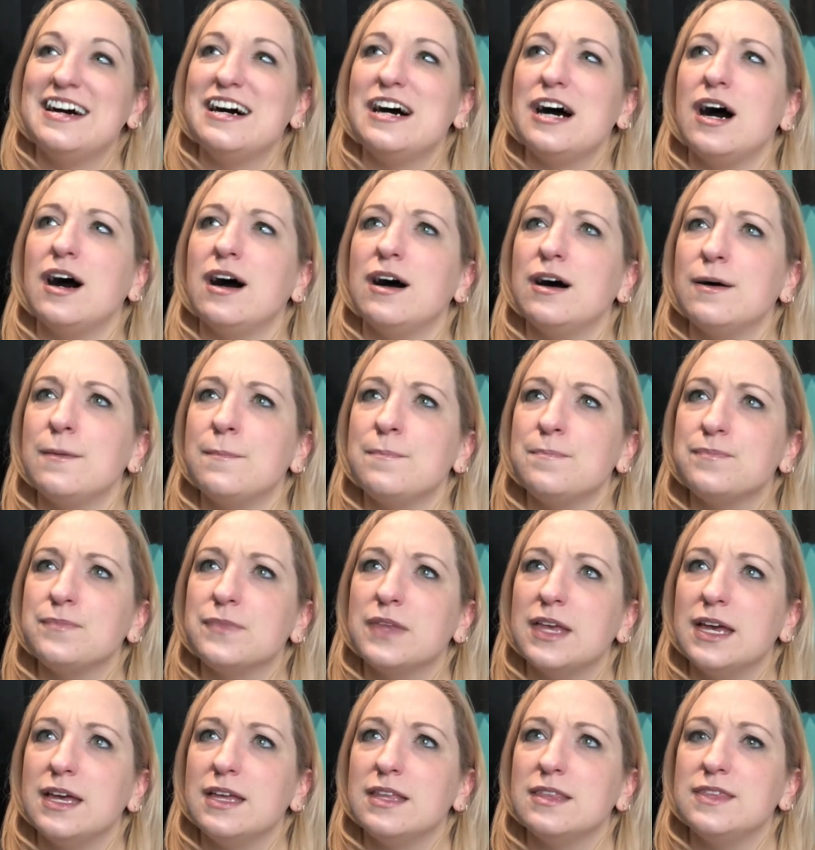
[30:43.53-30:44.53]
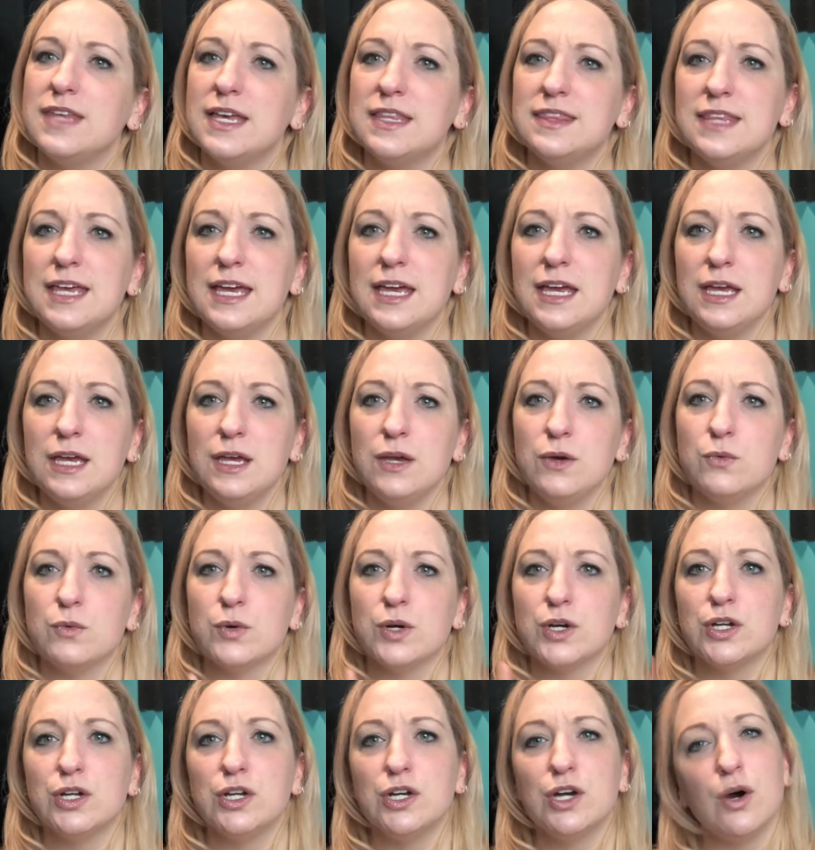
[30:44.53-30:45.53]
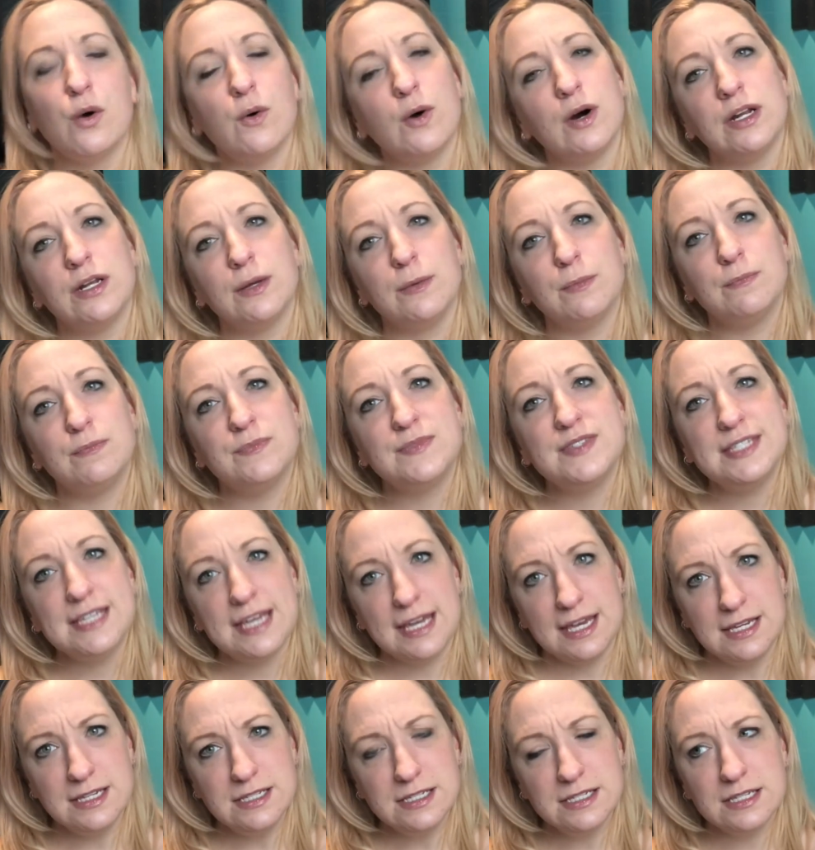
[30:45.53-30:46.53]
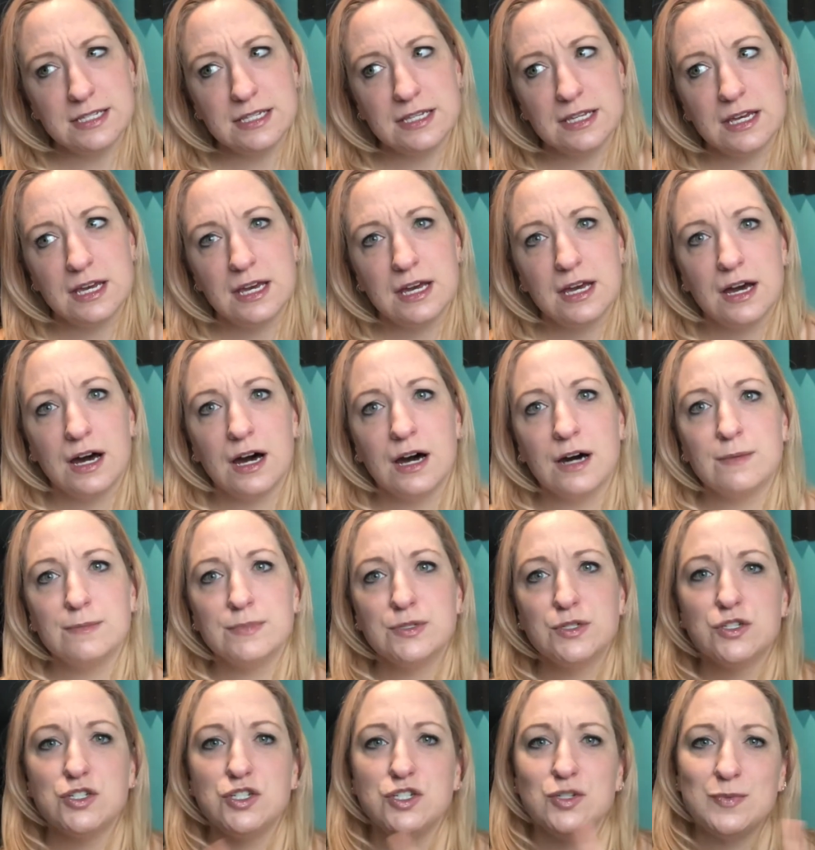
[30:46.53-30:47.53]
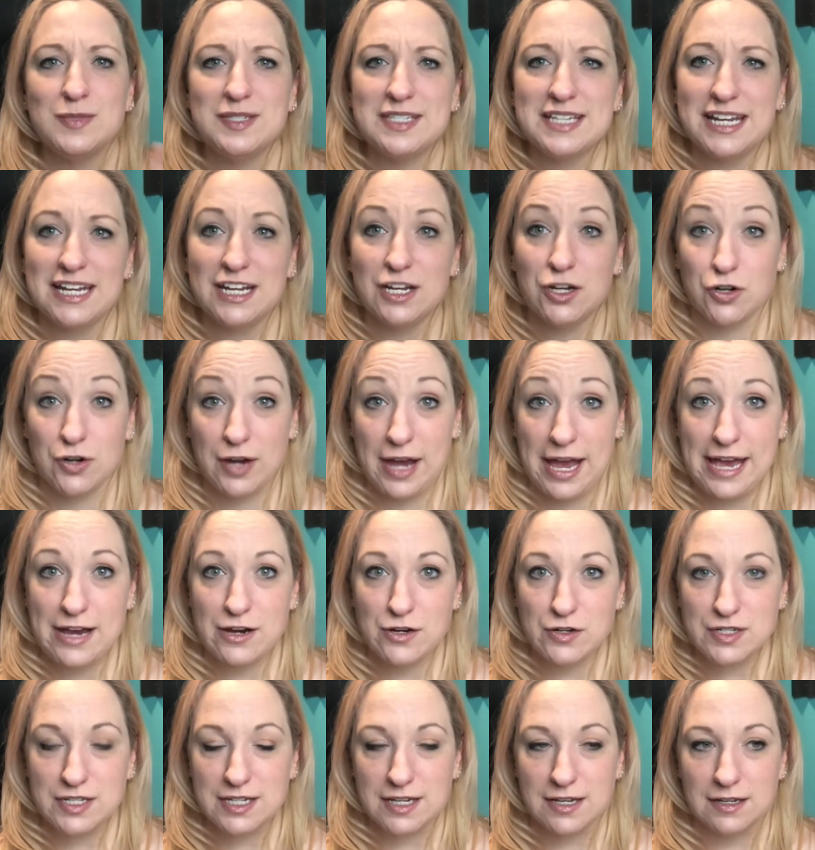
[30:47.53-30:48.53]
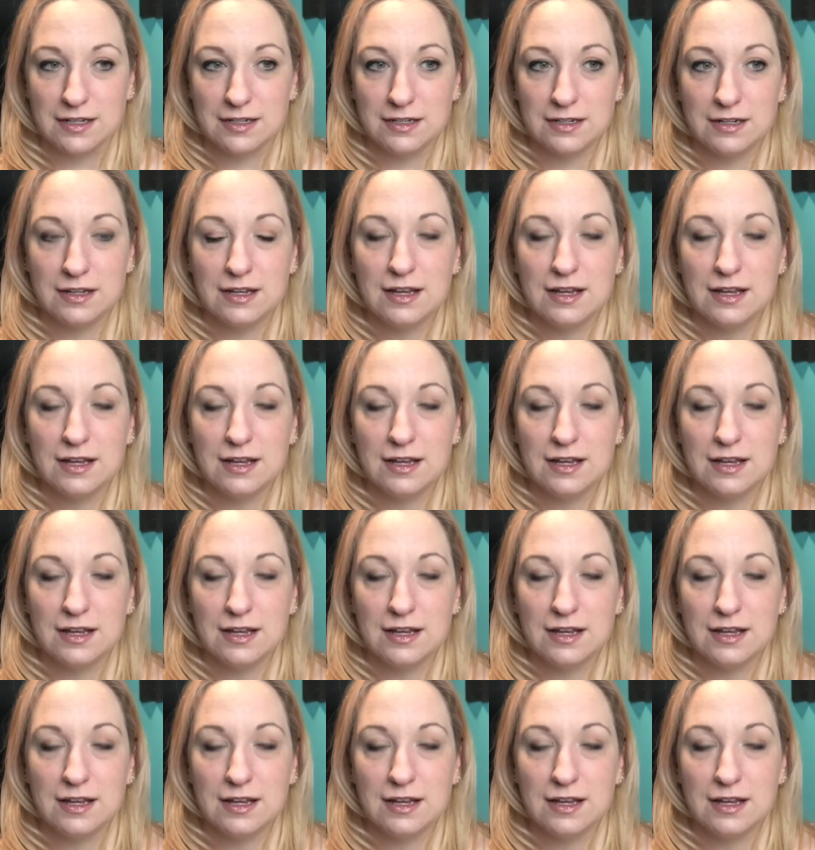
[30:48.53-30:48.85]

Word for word: Um, then they were gonna go on a date. Um, so she was getting her hair done.